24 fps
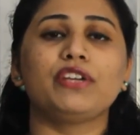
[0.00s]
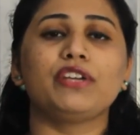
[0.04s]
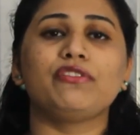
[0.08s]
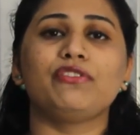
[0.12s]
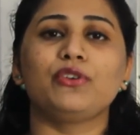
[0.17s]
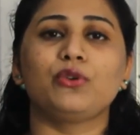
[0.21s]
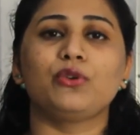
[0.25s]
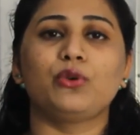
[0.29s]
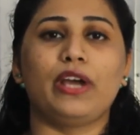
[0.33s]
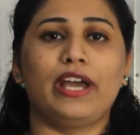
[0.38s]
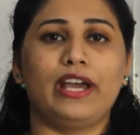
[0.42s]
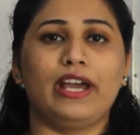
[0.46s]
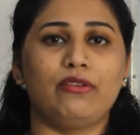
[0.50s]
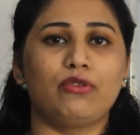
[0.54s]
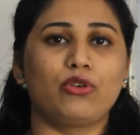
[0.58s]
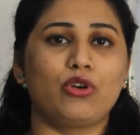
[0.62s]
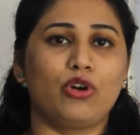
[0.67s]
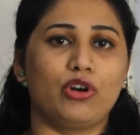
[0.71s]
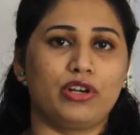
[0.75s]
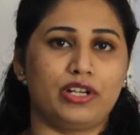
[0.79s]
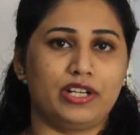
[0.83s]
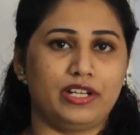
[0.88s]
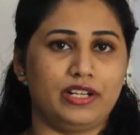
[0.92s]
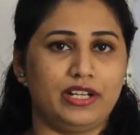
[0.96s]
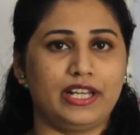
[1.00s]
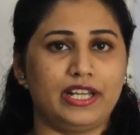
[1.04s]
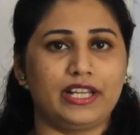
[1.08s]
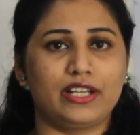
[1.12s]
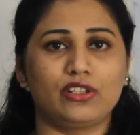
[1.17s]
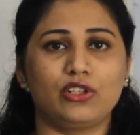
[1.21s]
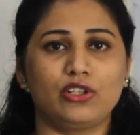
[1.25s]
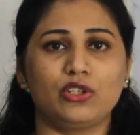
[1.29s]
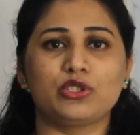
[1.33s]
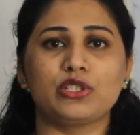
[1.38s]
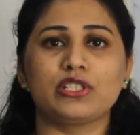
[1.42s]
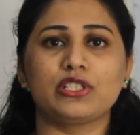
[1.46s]
you have gotten
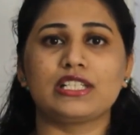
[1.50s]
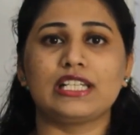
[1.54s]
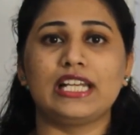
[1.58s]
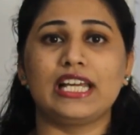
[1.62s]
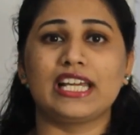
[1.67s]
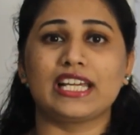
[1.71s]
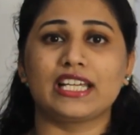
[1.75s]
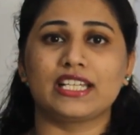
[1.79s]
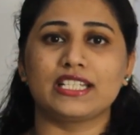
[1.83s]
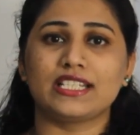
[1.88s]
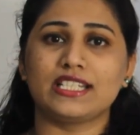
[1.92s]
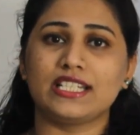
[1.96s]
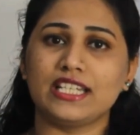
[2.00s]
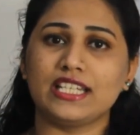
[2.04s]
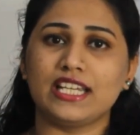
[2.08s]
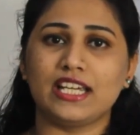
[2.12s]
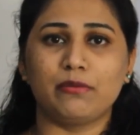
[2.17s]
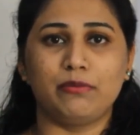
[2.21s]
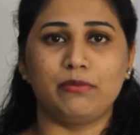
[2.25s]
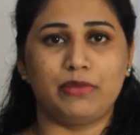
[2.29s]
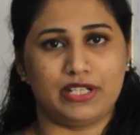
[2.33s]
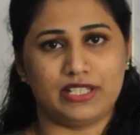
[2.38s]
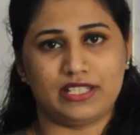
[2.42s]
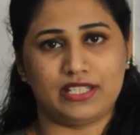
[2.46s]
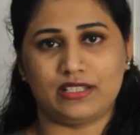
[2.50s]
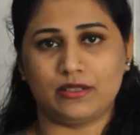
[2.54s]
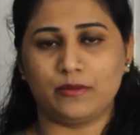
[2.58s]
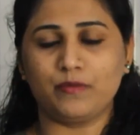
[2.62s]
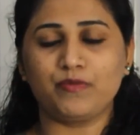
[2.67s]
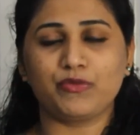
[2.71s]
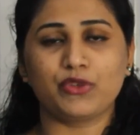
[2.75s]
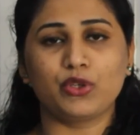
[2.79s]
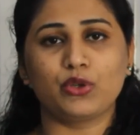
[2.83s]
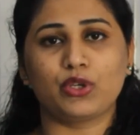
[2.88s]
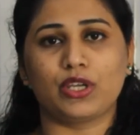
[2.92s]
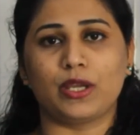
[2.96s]
diagnosis like CA
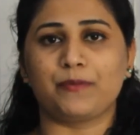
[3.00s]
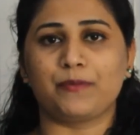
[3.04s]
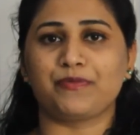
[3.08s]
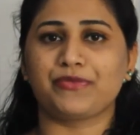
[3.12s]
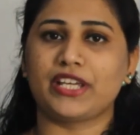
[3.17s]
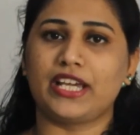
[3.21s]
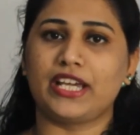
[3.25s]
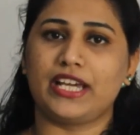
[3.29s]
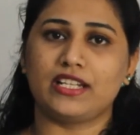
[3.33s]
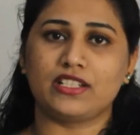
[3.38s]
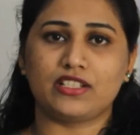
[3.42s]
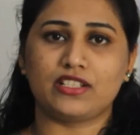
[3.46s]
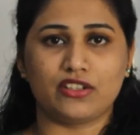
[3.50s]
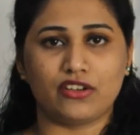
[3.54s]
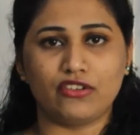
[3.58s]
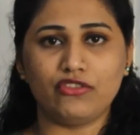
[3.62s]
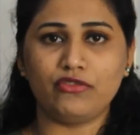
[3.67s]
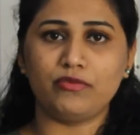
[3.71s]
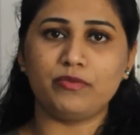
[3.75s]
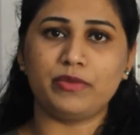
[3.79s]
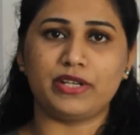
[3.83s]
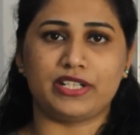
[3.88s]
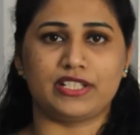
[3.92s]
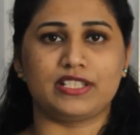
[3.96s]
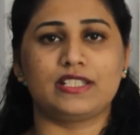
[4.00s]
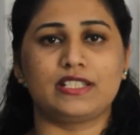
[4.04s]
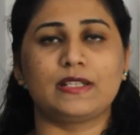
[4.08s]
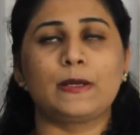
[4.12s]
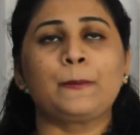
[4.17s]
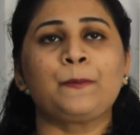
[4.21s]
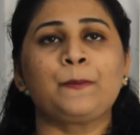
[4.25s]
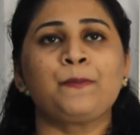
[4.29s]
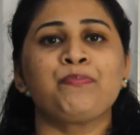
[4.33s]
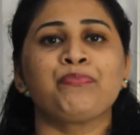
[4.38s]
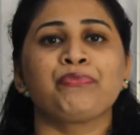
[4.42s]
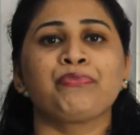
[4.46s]
breast, okay, cancer of
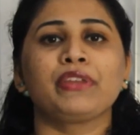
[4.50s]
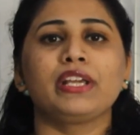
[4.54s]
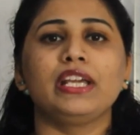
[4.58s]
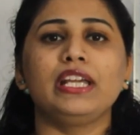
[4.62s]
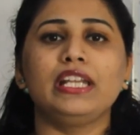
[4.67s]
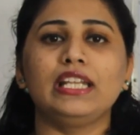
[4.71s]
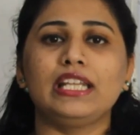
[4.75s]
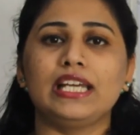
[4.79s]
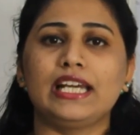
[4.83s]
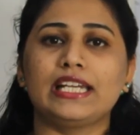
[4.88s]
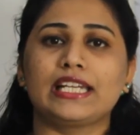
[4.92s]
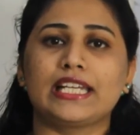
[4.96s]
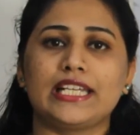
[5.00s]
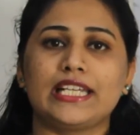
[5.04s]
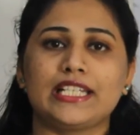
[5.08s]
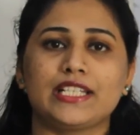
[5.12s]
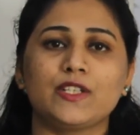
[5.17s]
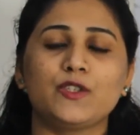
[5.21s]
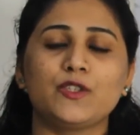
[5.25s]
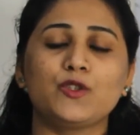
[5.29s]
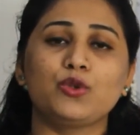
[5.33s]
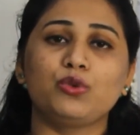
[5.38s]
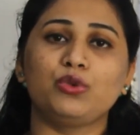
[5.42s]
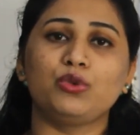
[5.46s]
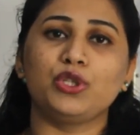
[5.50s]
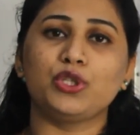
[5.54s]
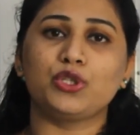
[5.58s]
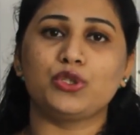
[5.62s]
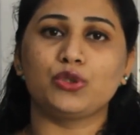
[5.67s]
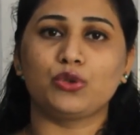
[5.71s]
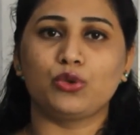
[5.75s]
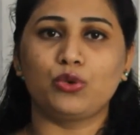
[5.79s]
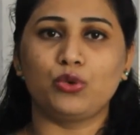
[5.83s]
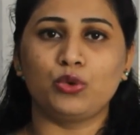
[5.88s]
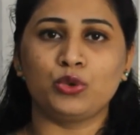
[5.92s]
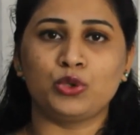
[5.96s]
breast, in that cases you need
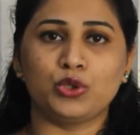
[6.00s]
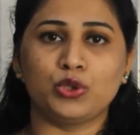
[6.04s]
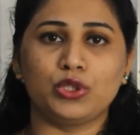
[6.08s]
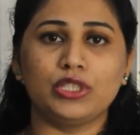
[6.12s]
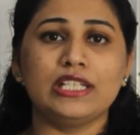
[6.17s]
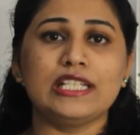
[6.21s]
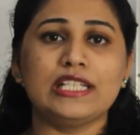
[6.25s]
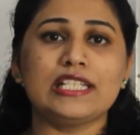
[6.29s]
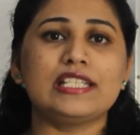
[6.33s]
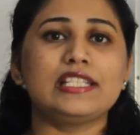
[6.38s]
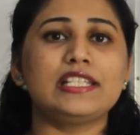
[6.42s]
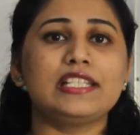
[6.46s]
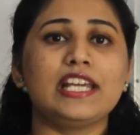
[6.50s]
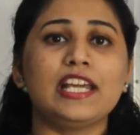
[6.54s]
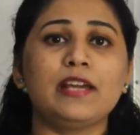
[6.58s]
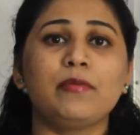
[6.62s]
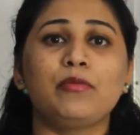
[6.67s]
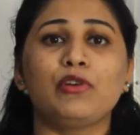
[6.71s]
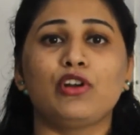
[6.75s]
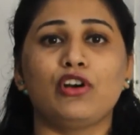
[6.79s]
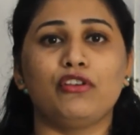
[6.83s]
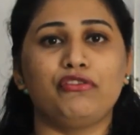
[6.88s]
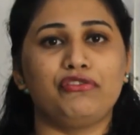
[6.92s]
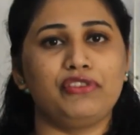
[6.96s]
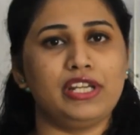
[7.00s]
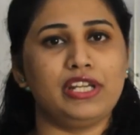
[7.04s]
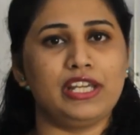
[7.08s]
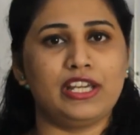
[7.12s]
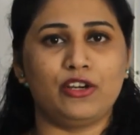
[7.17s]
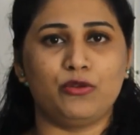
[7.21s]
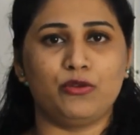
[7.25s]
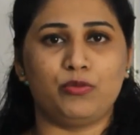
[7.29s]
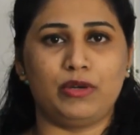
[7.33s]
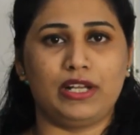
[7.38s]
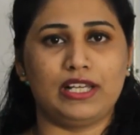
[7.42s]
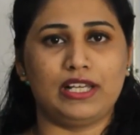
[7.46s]
to go to the table of
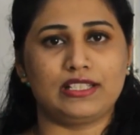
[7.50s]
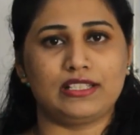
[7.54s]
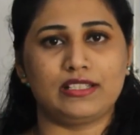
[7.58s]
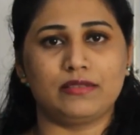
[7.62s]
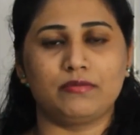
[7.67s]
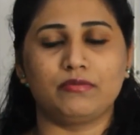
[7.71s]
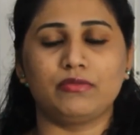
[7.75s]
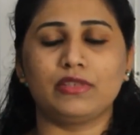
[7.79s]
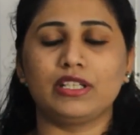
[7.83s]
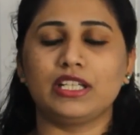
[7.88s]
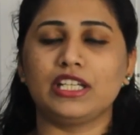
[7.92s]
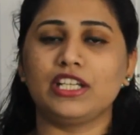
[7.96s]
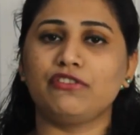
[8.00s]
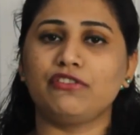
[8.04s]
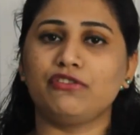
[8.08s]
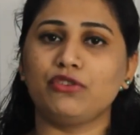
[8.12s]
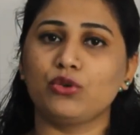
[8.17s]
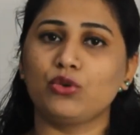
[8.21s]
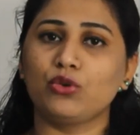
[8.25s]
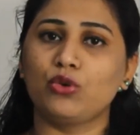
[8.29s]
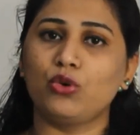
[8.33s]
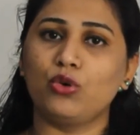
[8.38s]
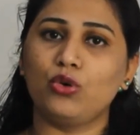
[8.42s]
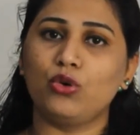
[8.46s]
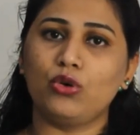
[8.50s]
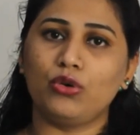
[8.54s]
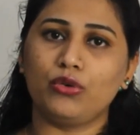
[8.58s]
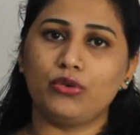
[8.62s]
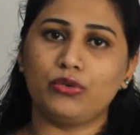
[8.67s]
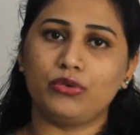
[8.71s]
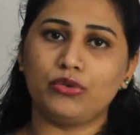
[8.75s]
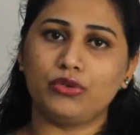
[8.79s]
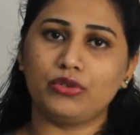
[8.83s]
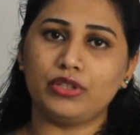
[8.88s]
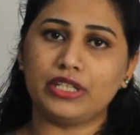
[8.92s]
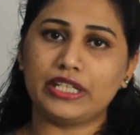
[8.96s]
neoplasm. If you go
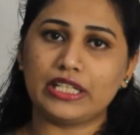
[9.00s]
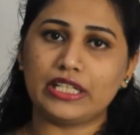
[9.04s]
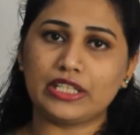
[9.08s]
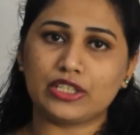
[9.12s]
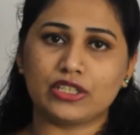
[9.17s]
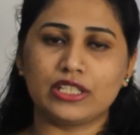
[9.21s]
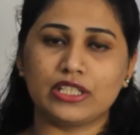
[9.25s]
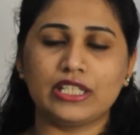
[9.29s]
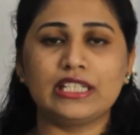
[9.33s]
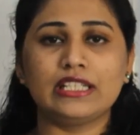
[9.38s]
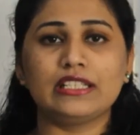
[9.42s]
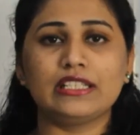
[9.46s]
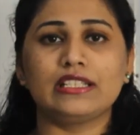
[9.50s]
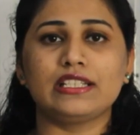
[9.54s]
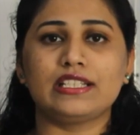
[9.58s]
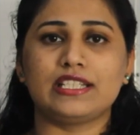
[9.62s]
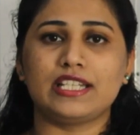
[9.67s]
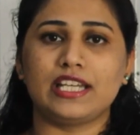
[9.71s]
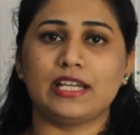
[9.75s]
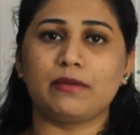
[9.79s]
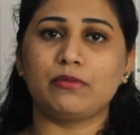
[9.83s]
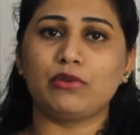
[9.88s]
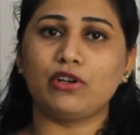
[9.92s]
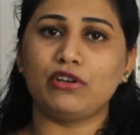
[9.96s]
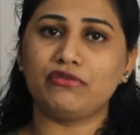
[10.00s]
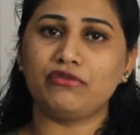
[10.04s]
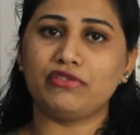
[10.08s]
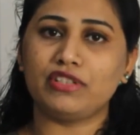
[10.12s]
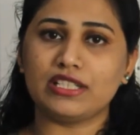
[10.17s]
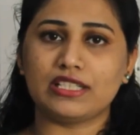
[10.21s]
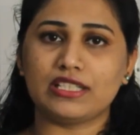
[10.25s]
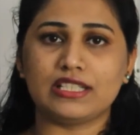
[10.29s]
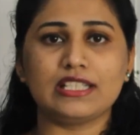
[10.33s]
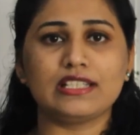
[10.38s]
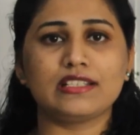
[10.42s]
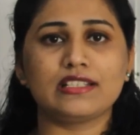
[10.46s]
in the table of
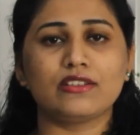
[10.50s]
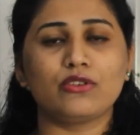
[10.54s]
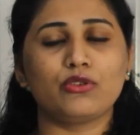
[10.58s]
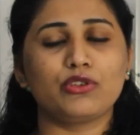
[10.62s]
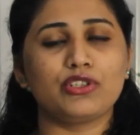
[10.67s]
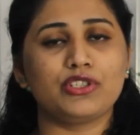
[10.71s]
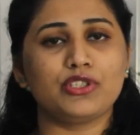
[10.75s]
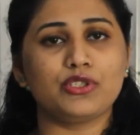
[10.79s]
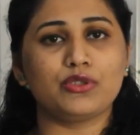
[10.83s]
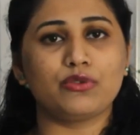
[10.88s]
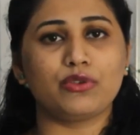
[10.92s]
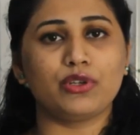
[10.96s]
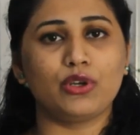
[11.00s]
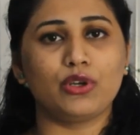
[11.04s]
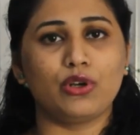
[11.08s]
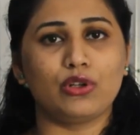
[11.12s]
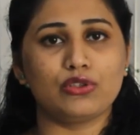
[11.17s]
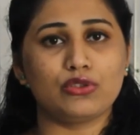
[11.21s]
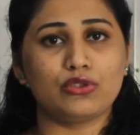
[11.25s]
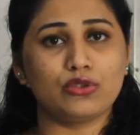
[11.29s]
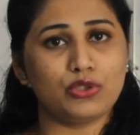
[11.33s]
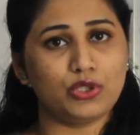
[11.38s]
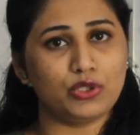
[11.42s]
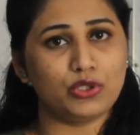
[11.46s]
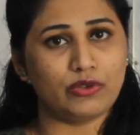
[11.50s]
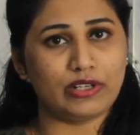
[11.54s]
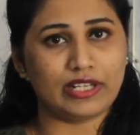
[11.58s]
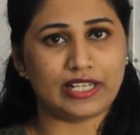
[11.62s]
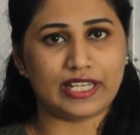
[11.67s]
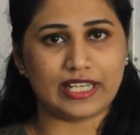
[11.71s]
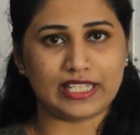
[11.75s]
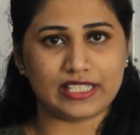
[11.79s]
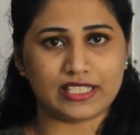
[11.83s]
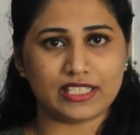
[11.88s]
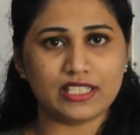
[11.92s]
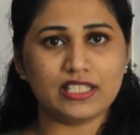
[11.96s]
disease or injury also, you will
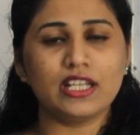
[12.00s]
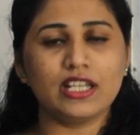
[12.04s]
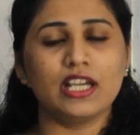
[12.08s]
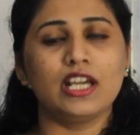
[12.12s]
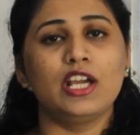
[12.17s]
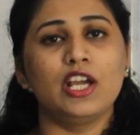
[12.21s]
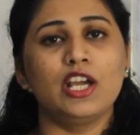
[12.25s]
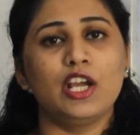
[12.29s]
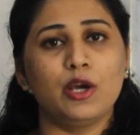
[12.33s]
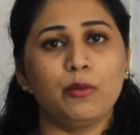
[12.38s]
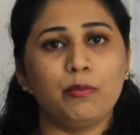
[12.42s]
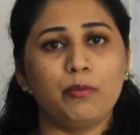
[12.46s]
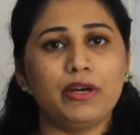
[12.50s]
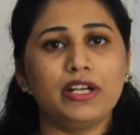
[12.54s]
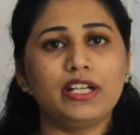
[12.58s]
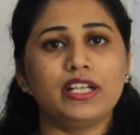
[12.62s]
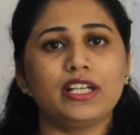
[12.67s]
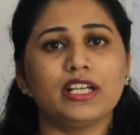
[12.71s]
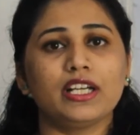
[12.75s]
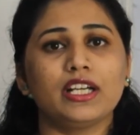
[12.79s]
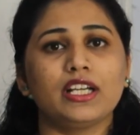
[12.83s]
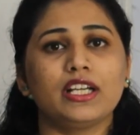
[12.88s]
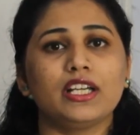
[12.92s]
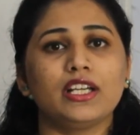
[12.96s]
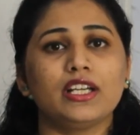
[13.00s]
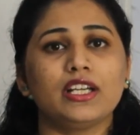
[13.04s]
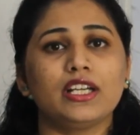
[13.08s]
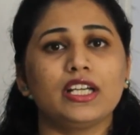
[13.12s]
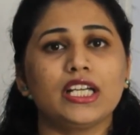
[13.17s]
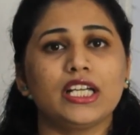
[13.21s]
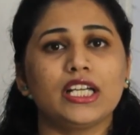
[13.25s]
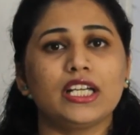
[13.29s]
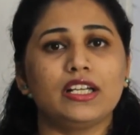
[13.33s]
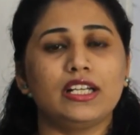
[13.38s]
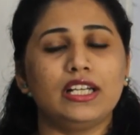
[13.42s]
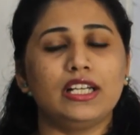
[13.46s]
get it, but
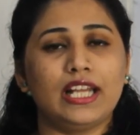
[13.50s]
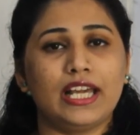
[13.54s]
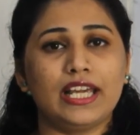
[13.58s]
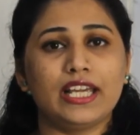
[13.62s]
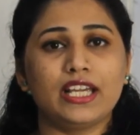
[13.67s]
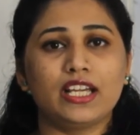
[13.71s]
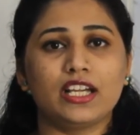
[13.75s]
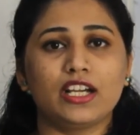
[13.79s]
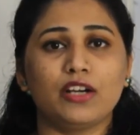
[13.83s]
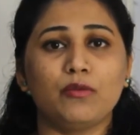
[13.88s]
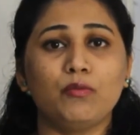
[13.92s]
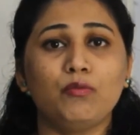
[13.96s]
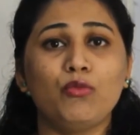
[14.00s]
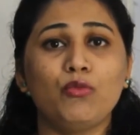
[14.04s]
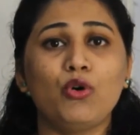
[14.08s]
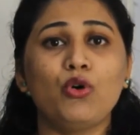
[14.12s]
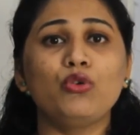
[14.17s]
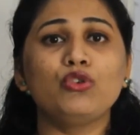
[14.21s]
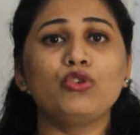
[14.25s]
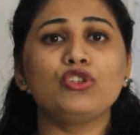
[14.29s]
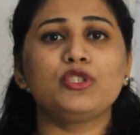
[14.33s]
like more